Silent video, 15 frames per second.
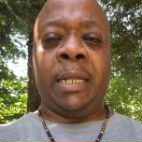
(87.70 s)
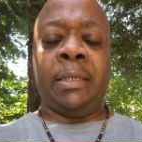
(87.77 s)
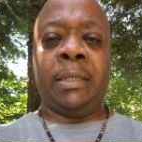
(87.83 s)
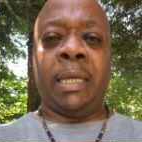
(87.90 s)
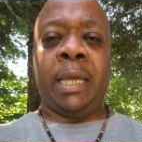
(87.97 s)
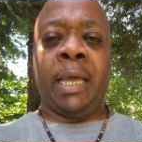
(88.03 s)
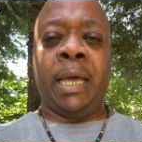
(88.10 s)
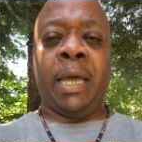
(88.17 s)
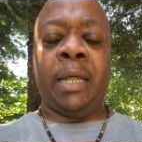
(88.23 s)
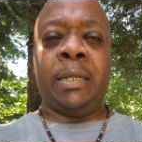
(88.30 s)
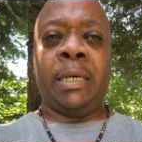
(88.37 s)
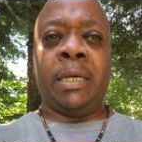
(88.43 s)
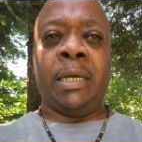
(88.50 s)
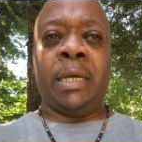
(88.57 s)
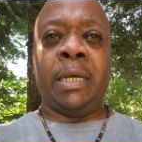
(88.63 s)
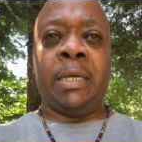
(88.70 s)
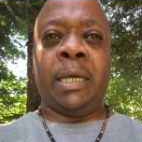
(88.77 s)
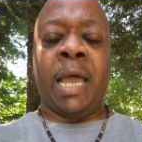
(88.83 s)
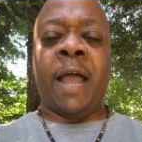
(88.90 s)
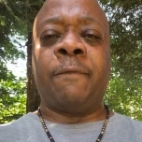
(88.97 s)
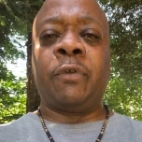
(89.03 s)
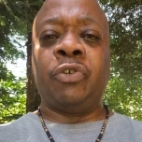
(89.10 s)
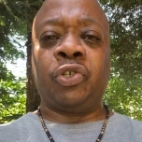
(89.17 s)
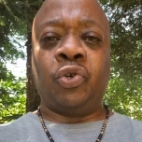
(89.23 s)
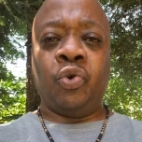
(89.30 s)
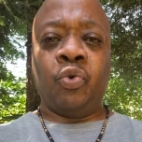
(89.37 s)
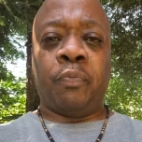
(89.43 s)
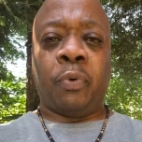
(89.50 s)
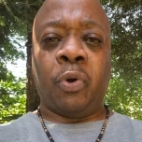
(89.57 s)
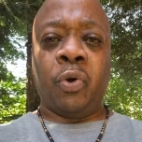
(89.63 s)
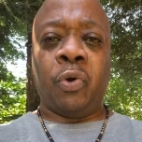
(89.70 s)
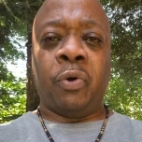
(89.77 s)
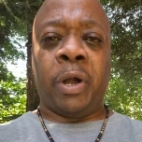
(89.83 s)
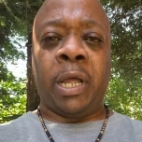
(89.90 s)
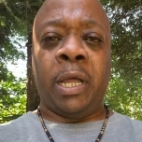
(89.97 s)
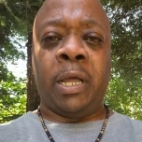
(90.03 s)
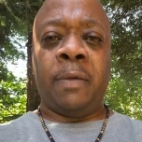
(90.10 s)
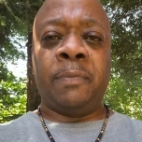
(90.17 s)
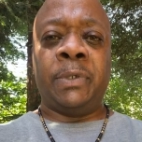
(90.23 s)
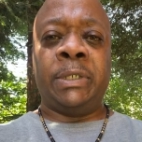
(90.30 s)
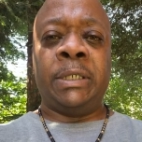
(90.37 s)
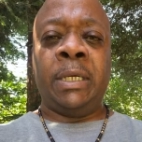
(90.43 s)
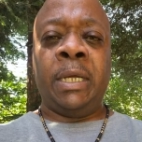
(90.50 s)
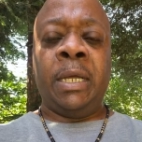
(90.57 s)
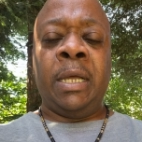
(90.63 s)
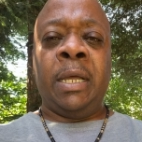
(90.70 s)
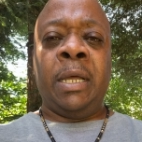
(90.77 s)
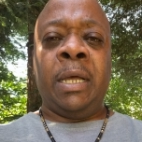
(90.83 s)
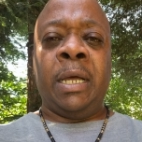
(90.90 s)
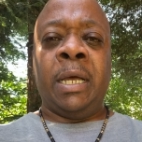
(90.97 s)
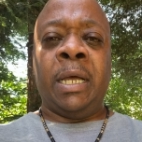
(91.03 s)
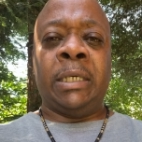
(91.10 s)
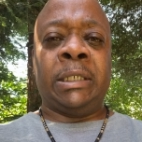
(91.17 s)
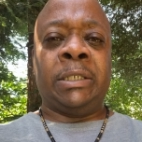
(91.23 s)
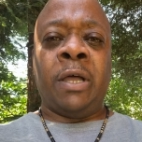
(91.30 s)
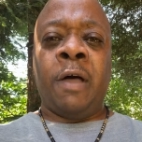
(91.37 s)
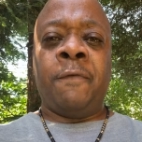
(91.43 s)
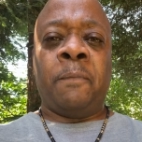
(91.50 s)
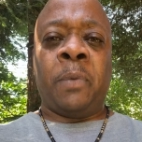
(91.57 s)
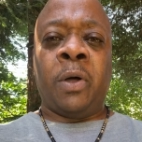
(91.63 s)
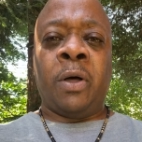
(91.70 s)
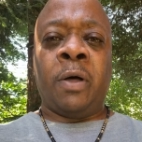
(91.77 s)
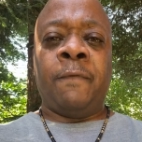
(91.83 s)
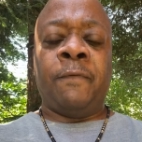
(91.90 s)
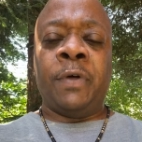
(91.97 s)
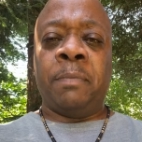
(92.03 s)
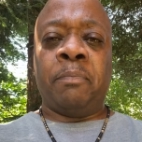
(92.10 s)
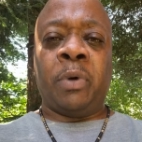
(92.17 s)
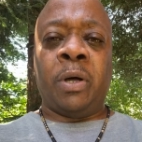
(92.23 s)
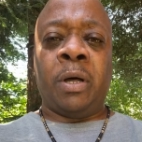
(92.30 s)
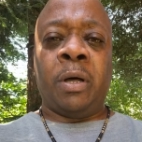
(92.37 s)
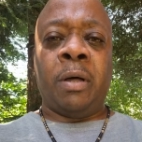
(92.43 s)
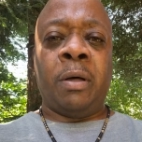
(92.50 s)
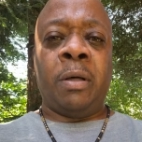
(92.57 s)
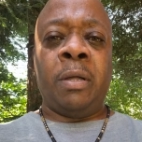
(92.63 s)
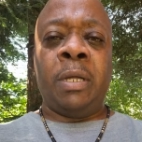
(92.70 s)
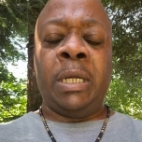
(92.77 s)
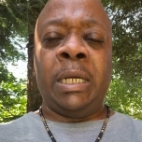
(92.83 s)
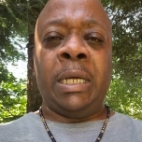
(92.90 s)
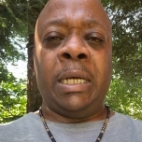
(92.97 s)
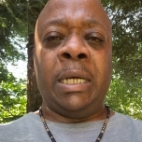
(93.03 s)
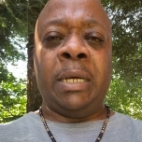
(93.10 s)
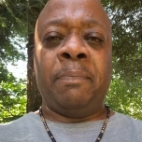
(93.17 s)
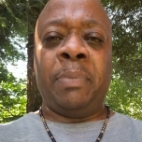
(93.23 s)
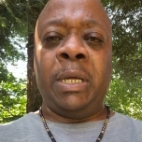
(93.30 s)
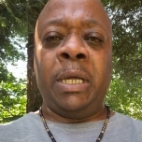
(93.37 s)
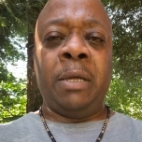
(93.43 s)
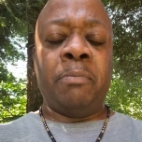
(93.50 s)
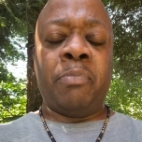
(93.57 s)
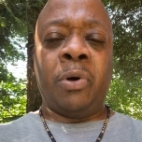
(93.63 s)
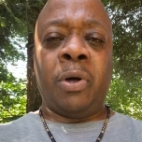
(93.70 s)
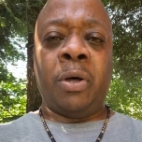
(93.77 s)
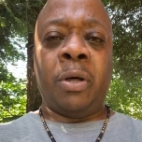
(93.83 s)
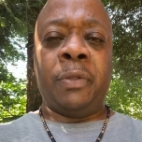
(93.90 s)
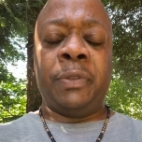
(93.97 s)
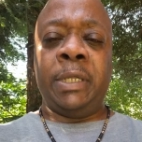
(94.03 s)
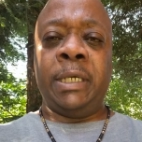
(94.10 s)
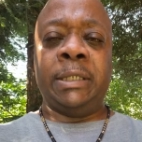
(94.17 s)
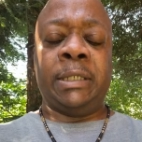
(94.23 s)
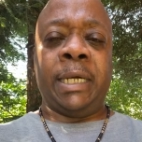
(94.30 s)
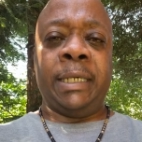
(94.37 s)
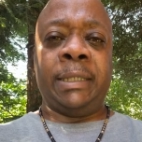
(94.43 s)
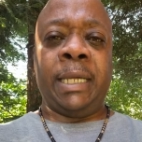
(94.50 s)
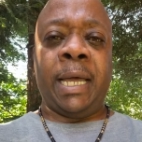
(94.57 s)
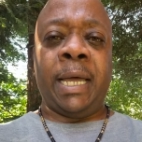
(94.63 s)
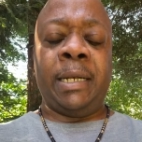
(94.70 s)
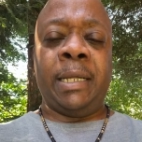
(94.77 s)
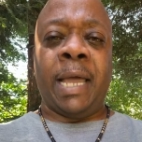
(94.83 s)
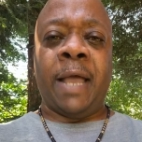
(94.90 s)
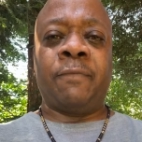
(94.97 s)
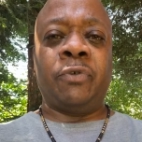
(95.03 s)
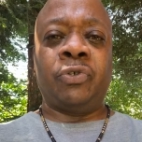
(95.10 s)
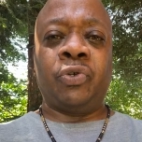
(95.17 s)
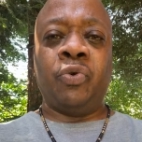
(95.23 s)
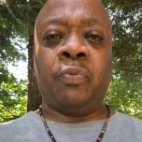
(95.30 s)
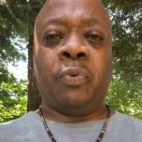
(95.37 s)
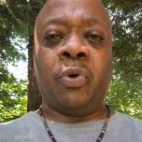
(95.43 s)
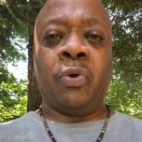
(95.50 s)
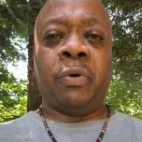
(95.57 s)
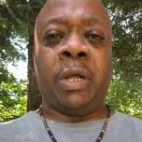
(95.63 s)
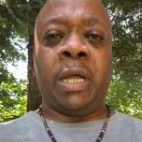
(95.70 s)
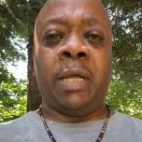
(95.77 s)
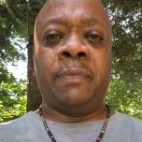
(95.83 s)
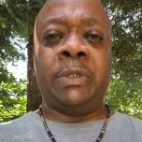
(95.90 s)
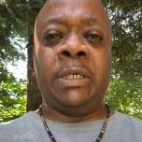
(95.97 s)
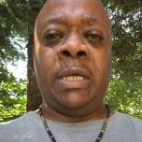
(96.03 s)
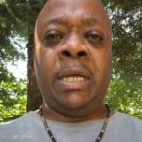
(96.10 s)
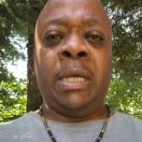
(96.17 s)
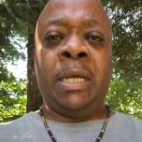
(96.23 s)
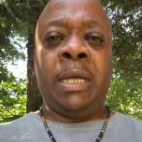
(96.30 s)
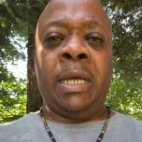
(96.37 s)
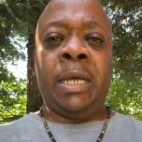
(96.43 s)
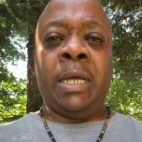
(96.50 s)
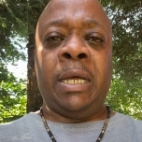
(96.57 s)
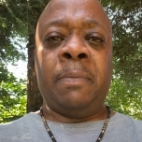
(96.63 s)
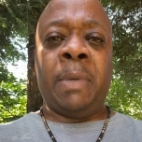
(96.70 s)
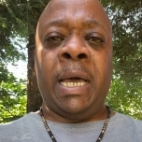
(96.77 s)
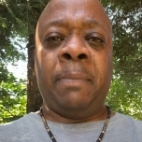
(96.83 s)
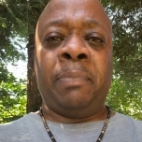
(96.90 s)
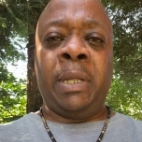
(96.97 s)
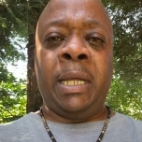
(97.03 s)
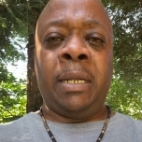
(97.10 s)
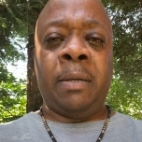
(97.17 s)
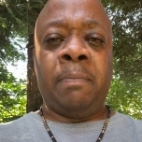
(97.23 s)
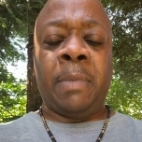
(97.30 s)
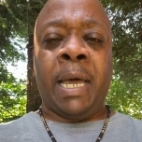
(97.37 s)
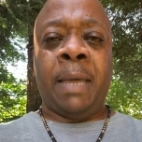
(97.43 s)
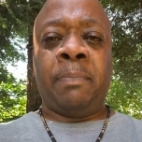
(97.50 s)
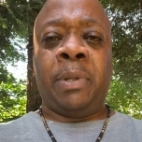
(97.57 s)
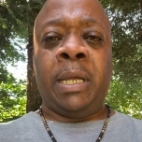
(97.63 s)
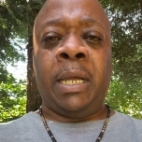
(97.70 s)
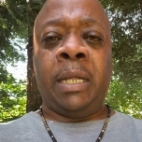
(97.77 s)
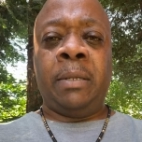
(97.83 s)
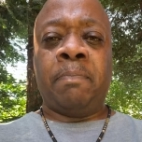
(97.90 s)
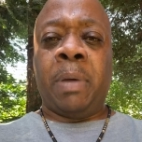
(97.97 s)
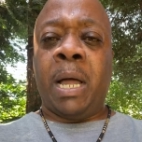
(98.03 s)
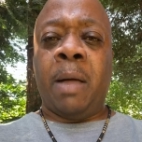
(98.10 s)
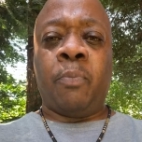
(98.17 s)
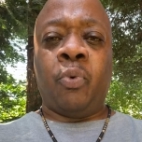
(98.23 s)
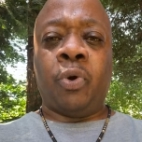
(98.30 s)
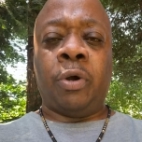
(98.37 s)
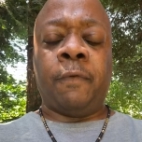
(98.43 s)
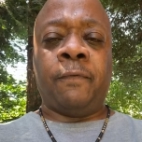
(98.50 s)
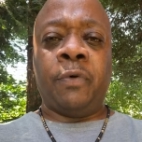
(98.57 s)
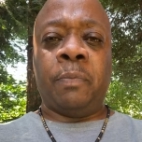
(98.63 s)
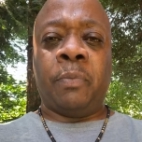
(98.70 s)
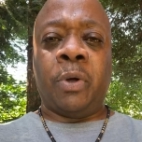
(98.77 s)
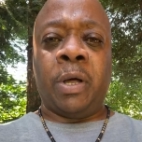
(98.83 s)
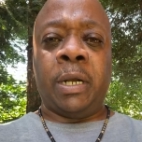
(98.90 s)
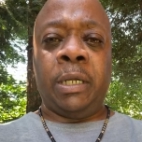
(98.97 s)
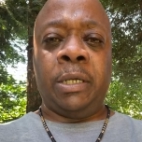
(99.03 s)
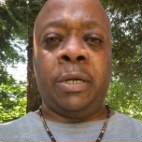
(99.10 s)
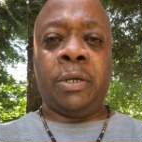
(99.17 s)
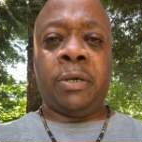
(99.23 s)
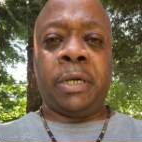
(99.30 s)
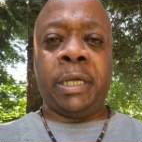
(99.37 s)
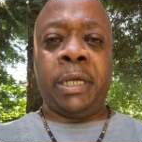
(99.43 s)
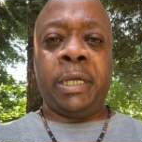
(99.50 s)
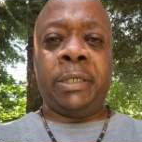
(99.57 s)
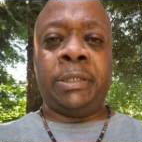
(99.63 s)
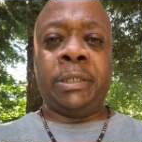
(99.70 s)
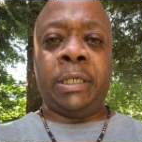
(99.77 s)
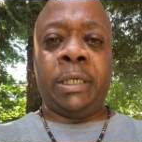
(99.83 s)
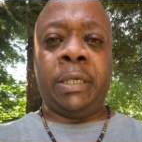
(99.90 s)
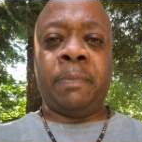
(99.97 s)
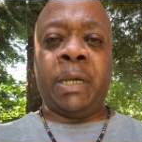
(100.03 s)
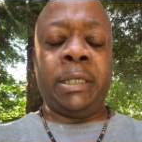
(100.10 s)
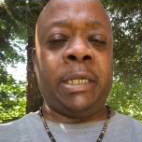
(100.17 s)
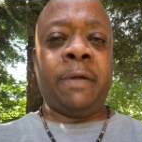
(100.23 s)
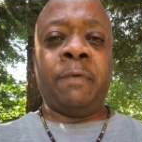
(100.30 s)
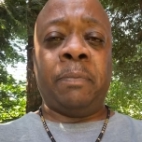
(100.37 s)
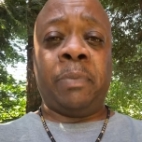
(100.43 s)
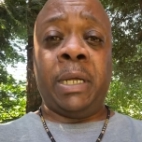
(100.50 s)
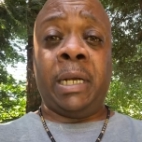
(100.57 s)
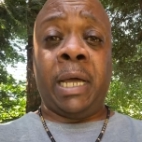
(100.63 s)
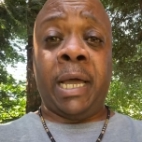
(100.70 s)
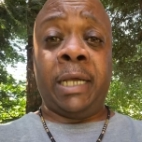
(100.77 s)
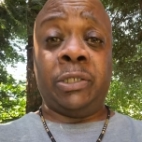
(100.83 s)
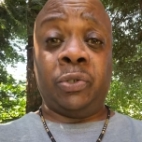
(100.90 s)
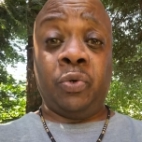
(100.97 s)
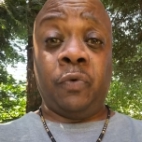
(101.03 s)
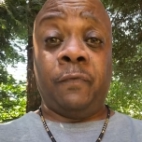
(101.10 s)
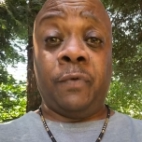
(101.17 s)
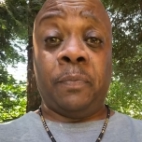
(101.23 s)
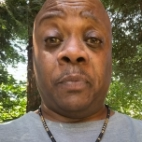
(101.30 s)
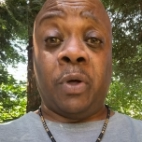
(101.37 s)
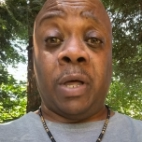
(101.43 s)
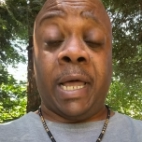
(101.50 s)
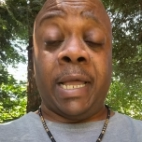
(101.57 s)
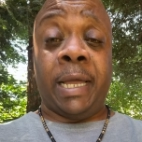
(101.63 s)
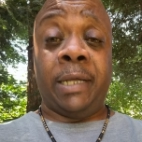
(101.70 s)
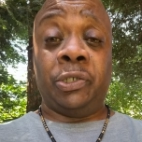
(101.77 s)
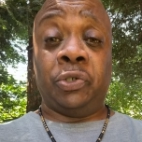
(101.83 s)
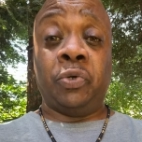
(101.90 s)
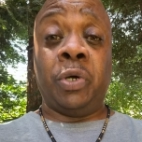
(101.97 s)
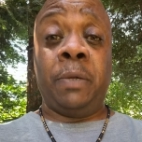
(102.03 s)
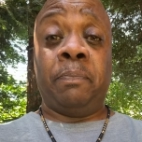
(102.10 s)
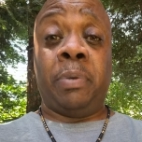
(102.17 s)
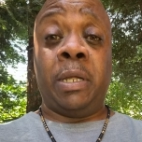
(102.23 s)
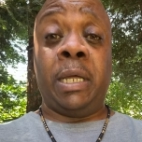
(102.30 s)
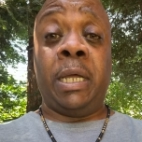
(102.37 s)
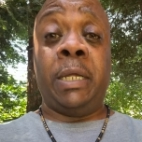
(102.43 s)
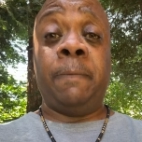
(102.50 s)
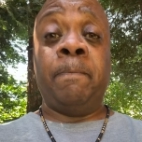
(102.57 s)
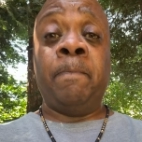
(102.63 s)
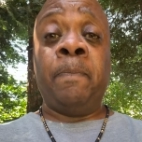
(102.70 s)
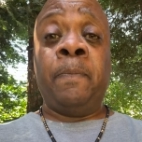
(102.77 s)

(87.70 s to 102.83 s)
They had after school programs, softball, football, ping pong, things like that. After school programs. I played Pop Warner football at a younger age. I never played high school football. I enjoyed playing